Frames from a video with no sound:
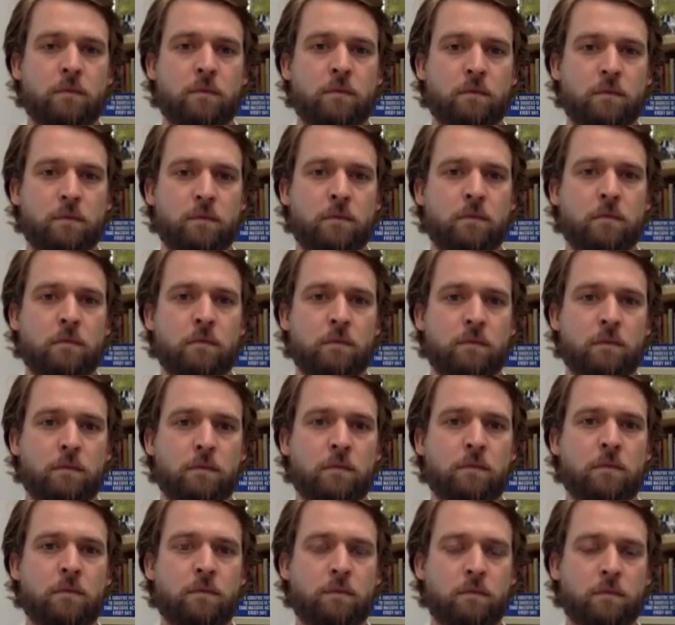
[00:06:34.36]

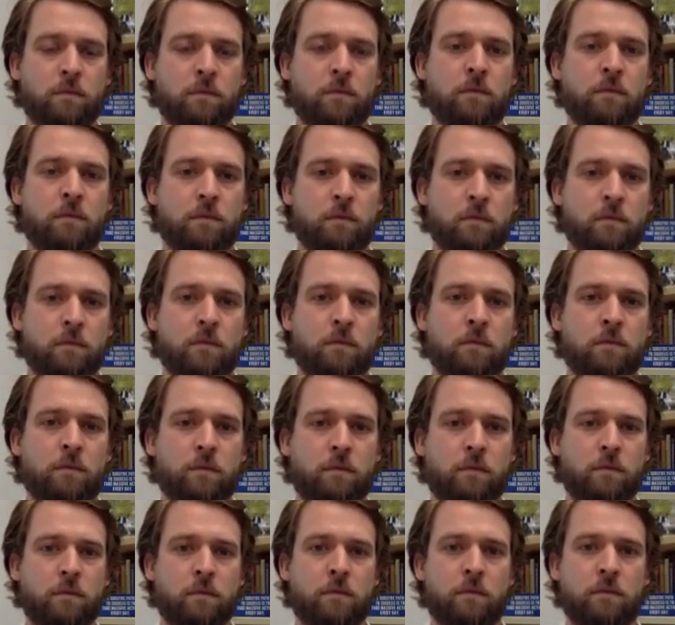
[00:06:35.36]

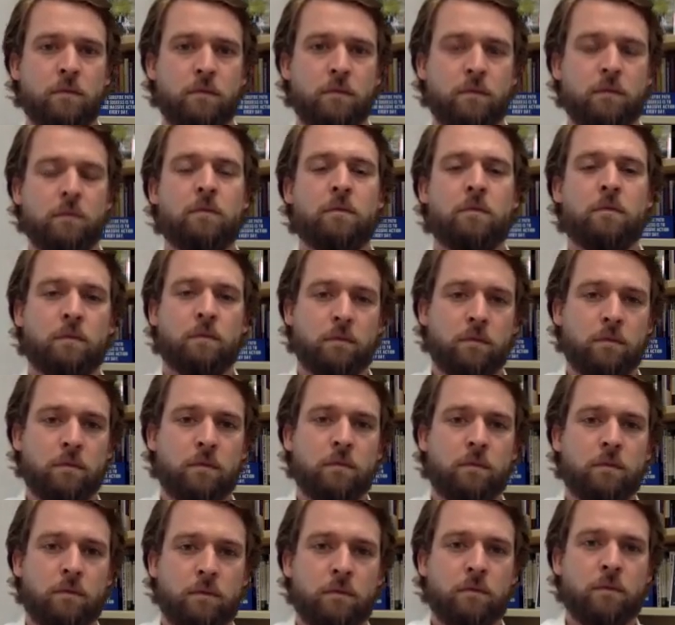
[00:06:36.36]

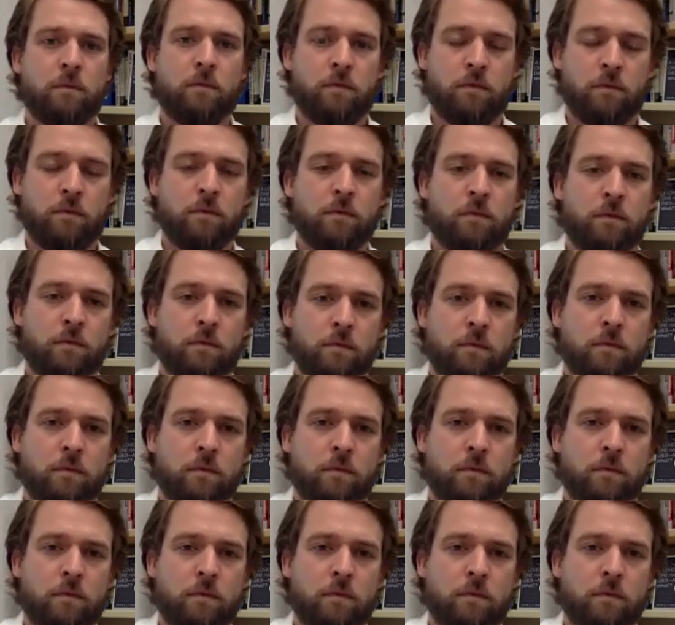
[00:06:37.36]
[no speech]